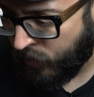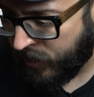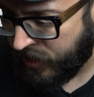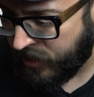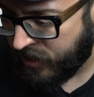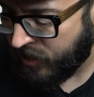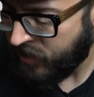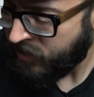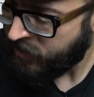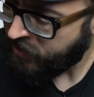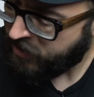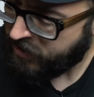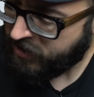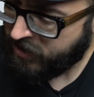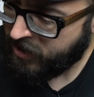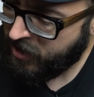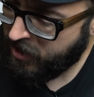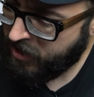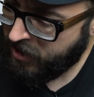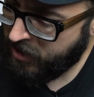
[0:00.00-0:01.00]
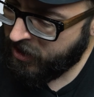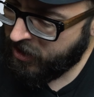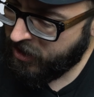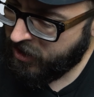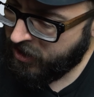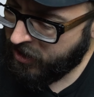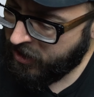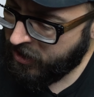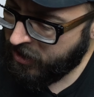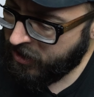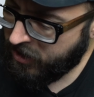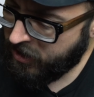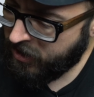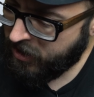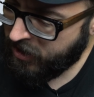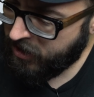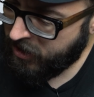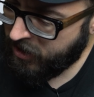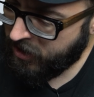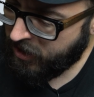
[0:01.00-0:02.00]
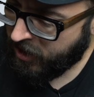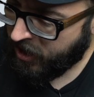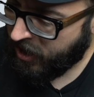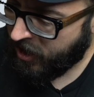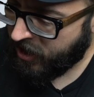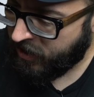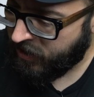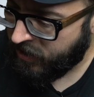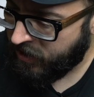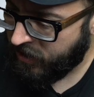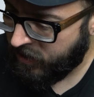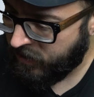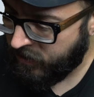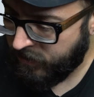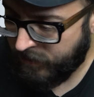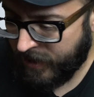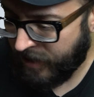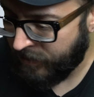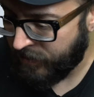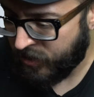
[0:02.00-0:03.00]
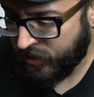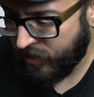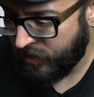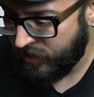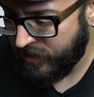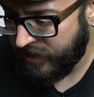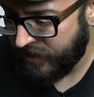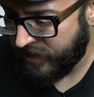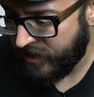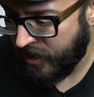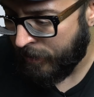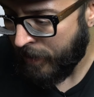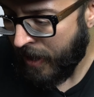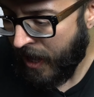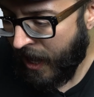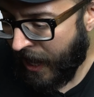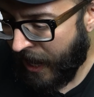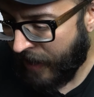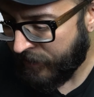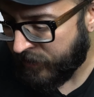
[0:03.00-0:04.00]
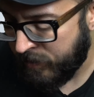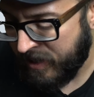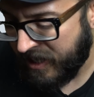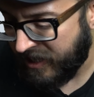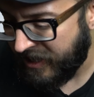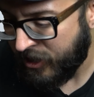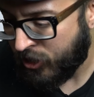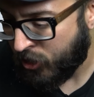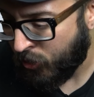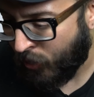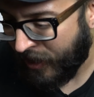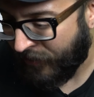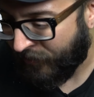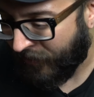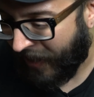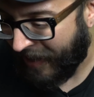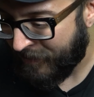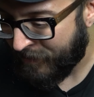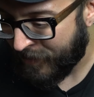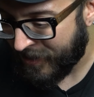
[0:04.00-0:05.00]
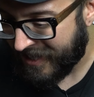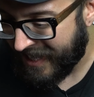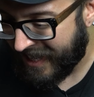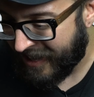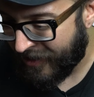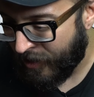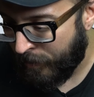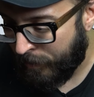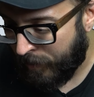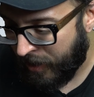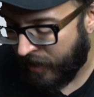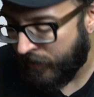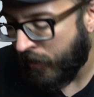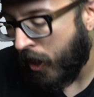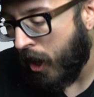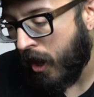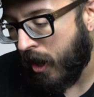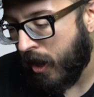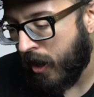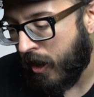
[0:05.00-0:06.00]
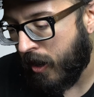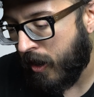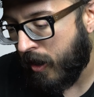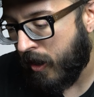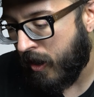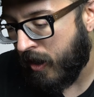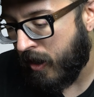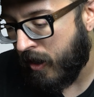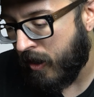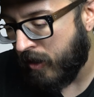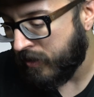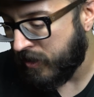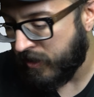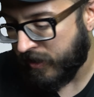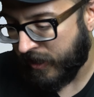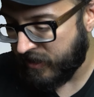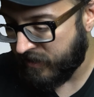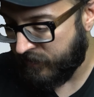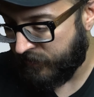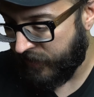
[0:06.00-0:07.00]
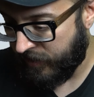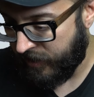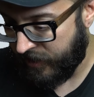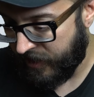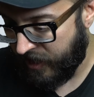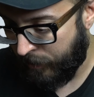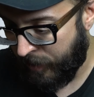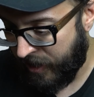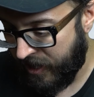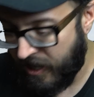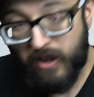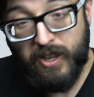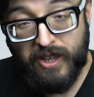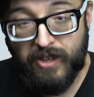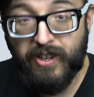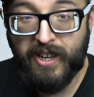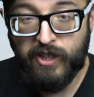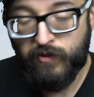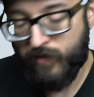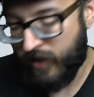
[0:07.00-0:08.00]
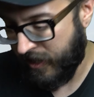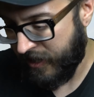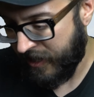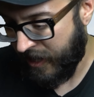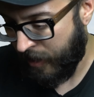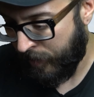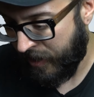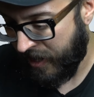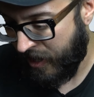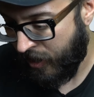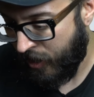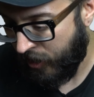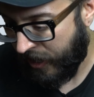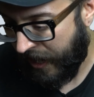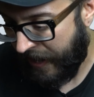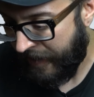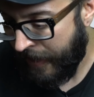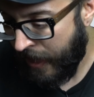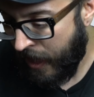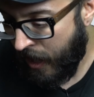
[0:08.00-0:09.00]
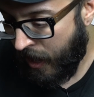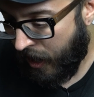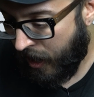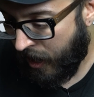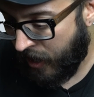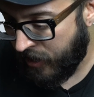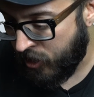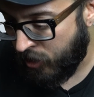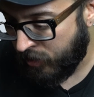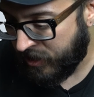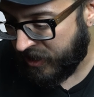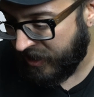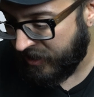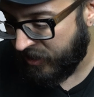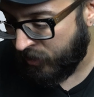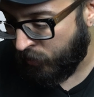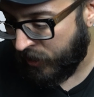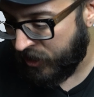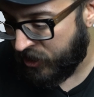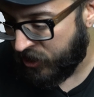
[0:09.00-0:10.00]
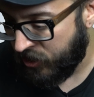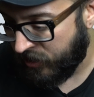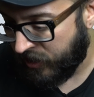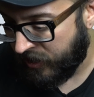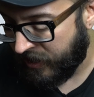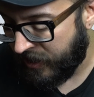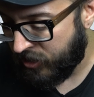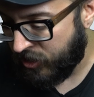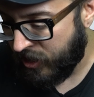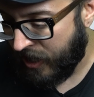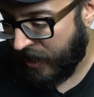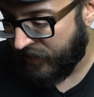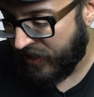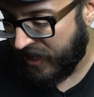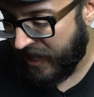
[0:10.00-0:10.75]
windows, I don't know, I'm screwing this up, have to be at least 25% or above. Oh, you guys figured it out by now. Okay, no tint in the windshield unless you have